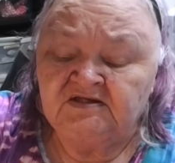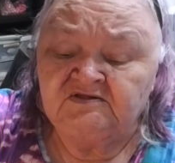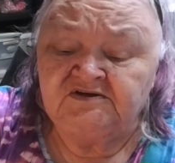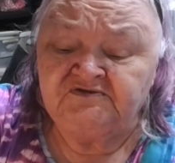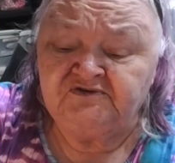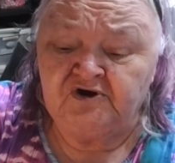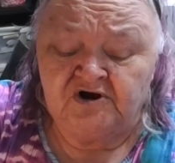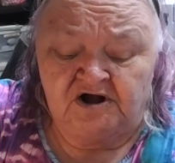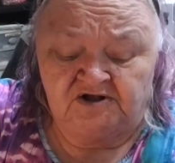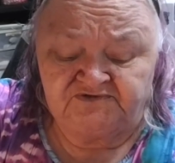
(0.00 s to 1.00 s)
These are
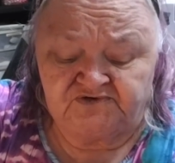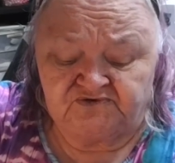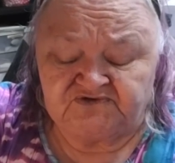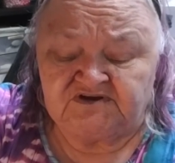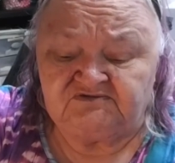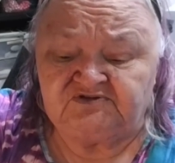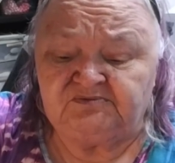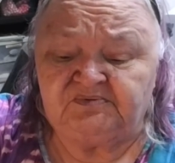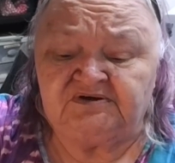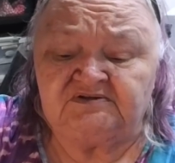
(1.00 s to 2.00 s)
also
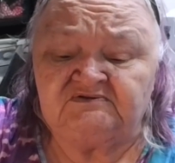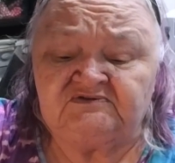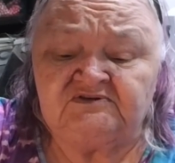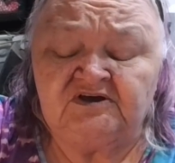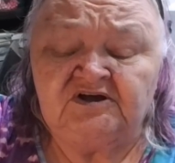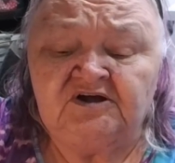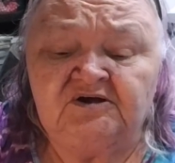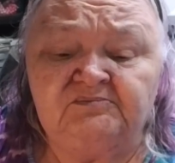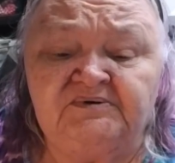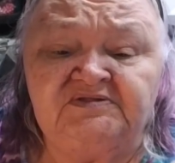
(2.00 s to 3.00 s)
safety pins,
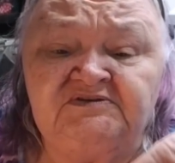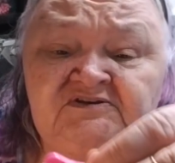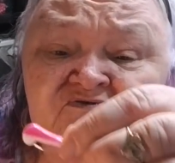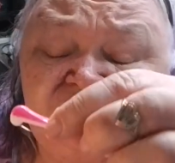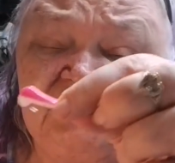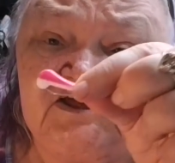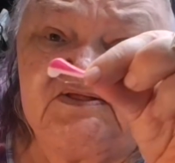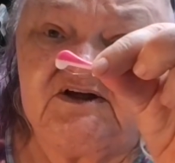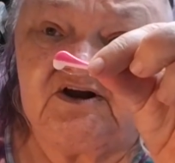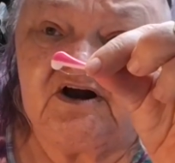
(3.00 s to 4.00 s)
but these,
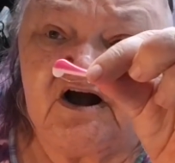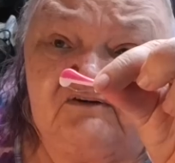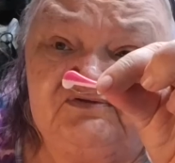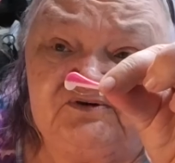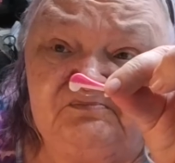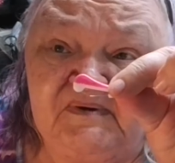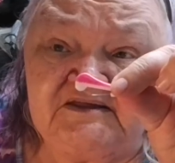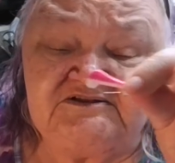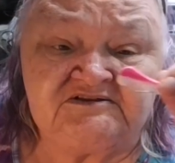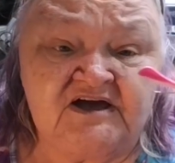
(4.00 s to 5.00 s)
and they're of the
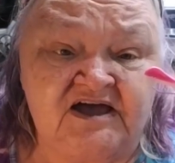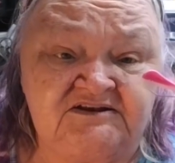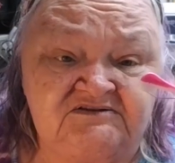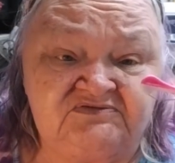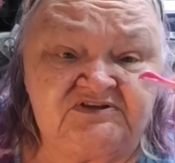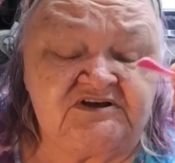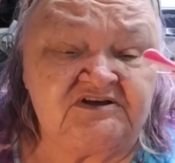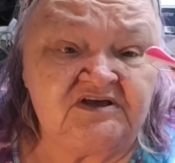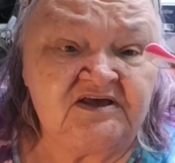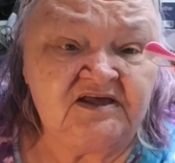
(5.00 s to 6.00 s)
bent kind of
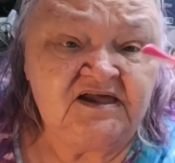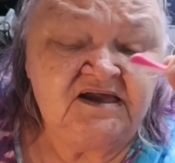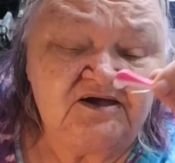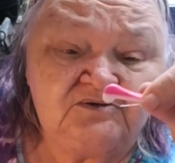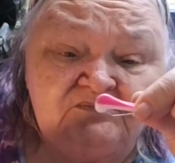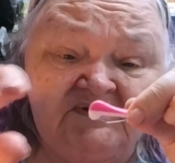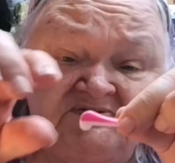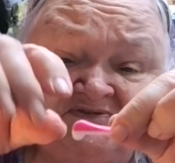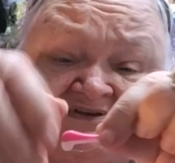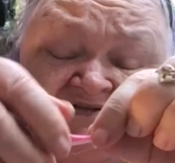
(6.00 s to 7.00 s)
thing. But see,